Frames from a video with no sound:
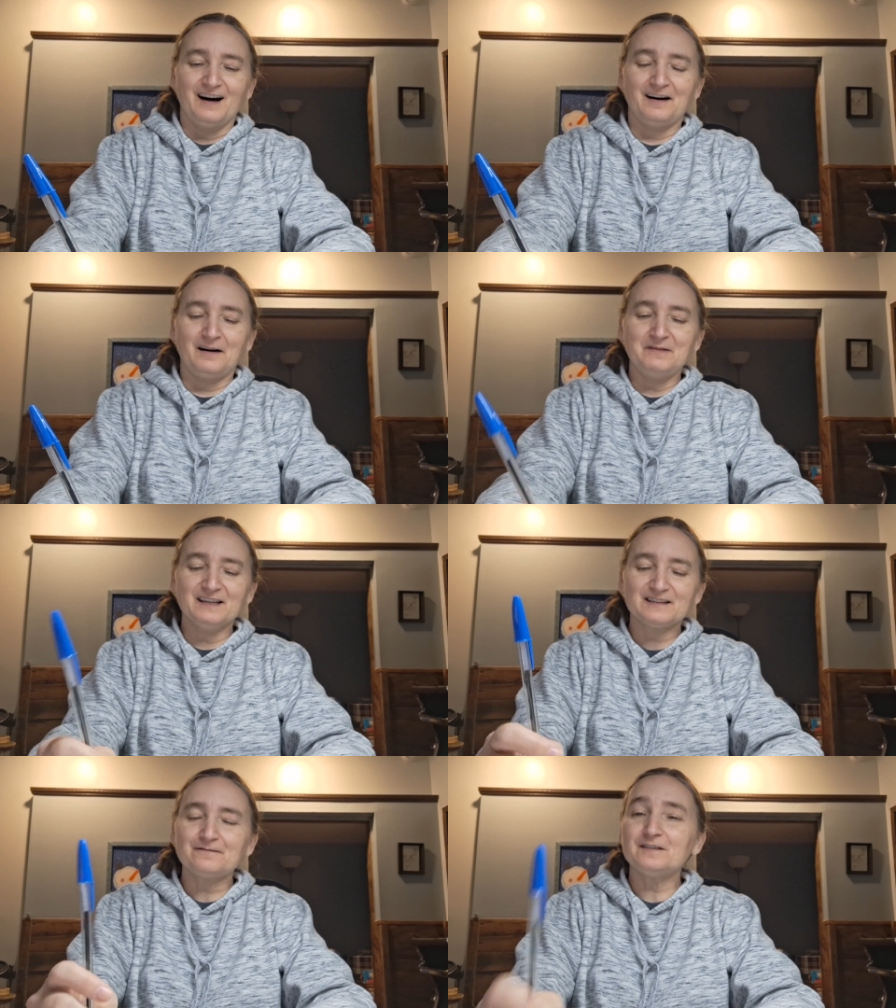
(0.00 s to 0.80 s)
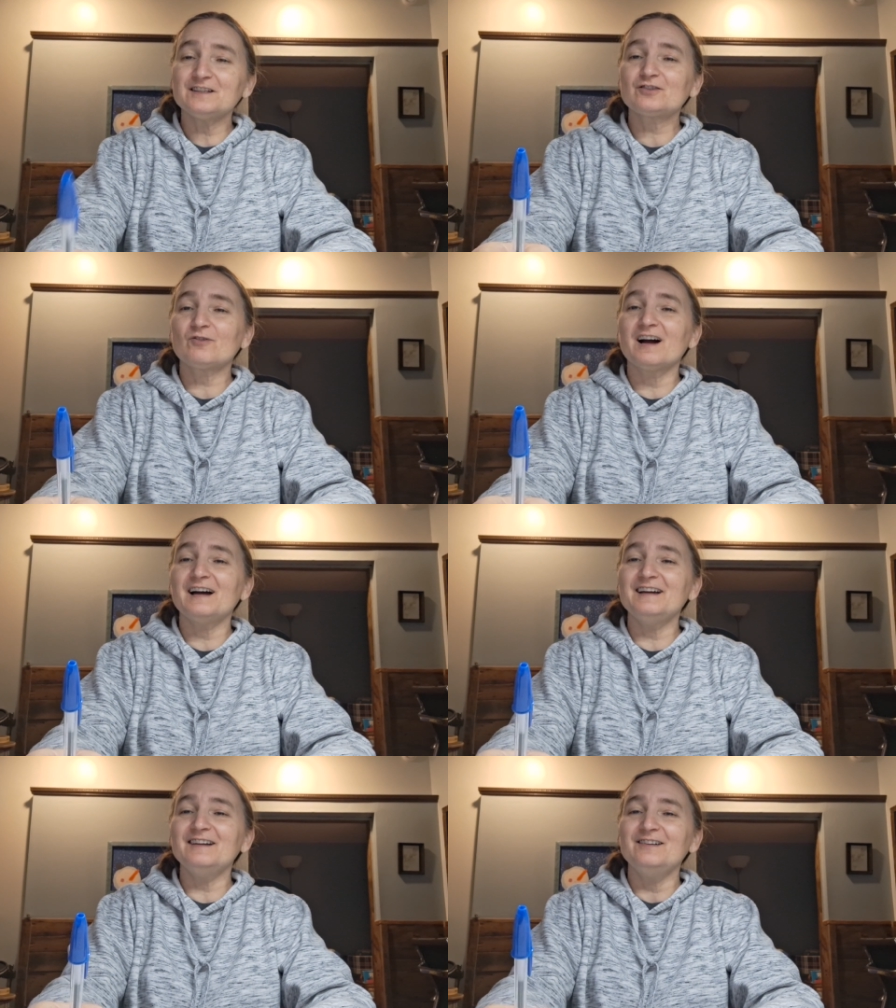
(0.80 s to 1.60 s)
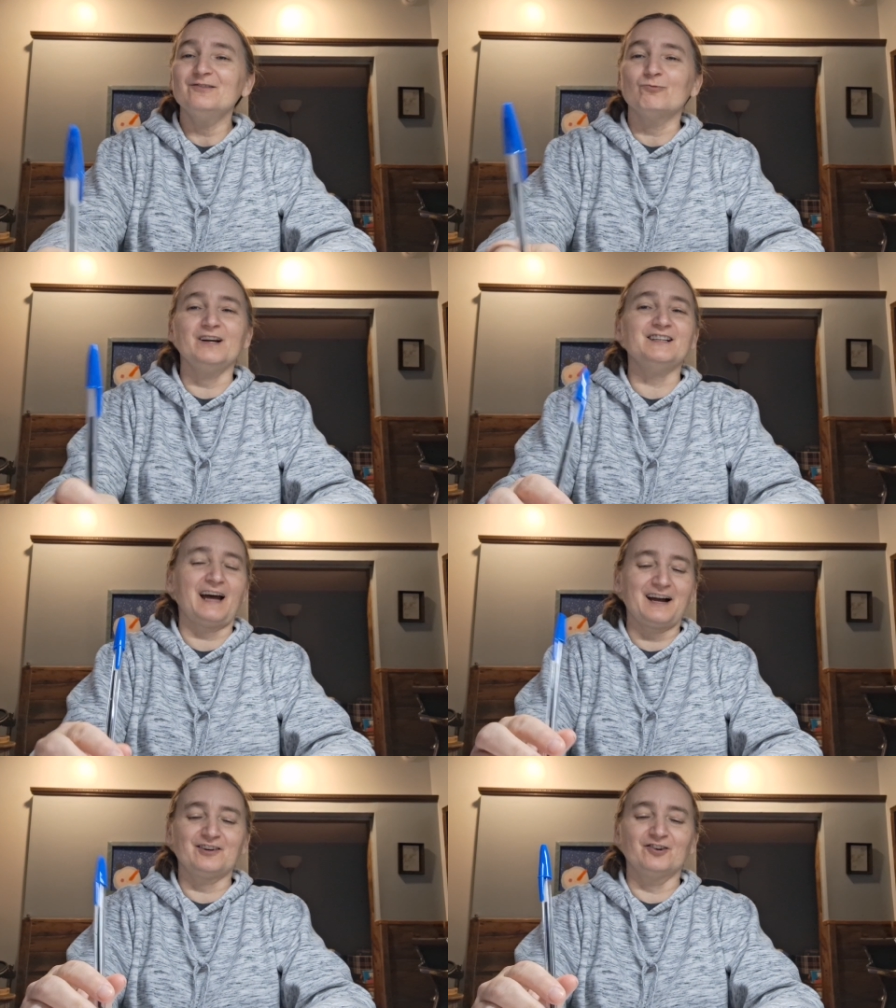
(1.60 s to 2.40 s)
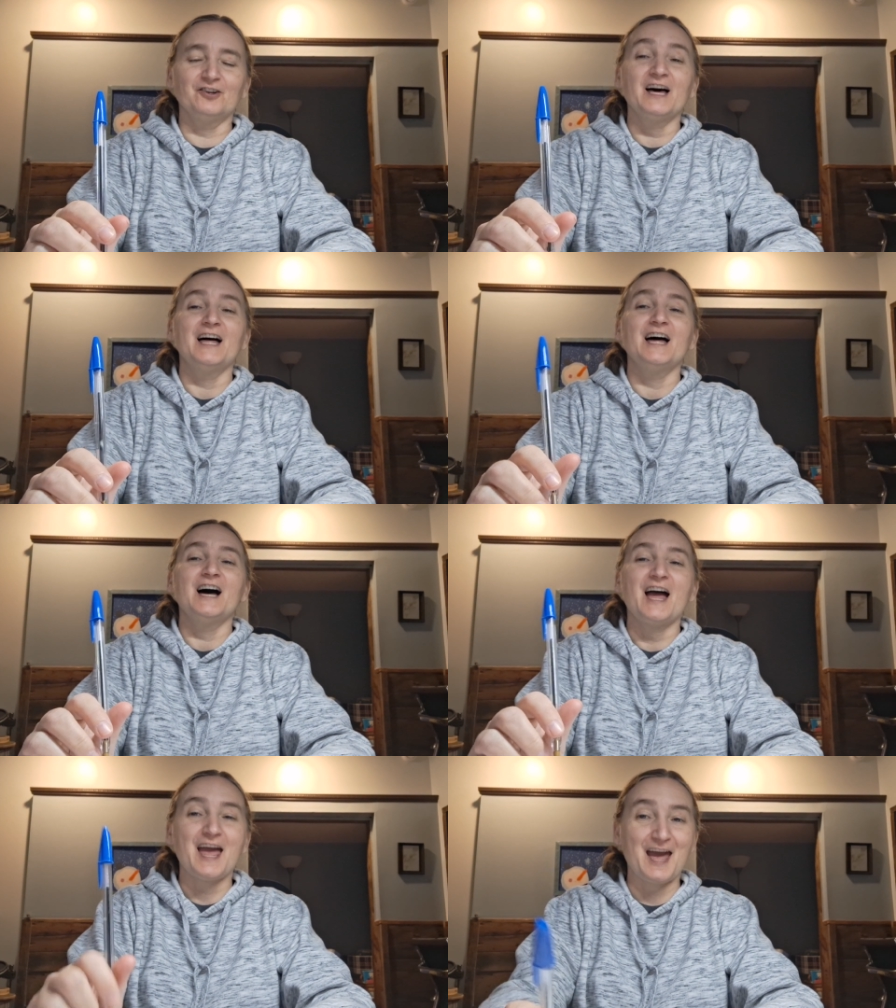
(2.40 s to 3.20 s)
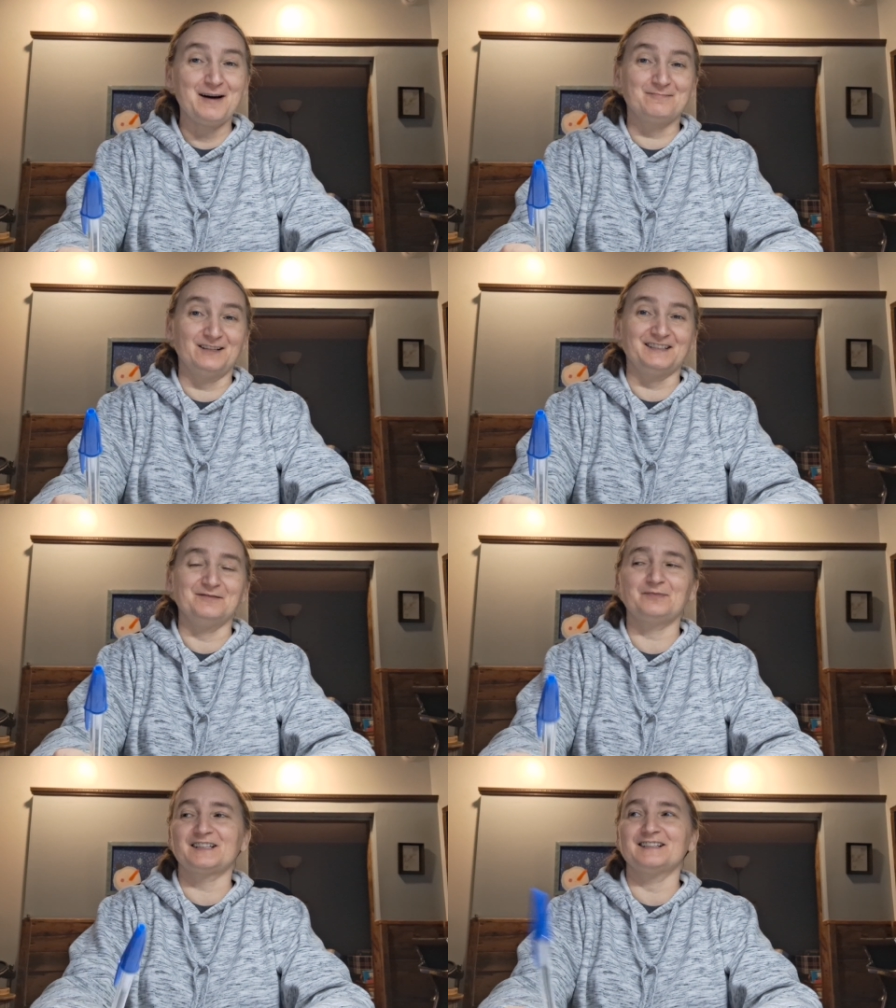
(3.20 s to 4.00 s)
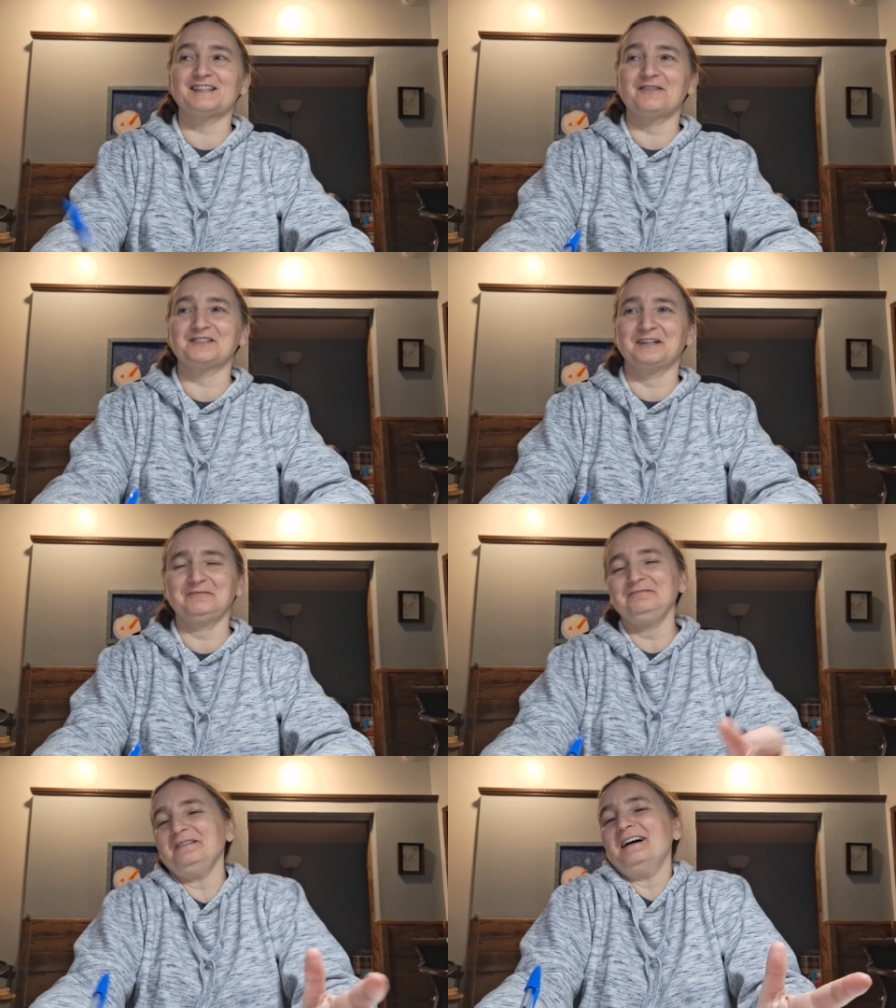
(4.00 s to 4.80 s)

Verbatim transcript: Um, in the fifth grade, we tackled Hamlet because I was like,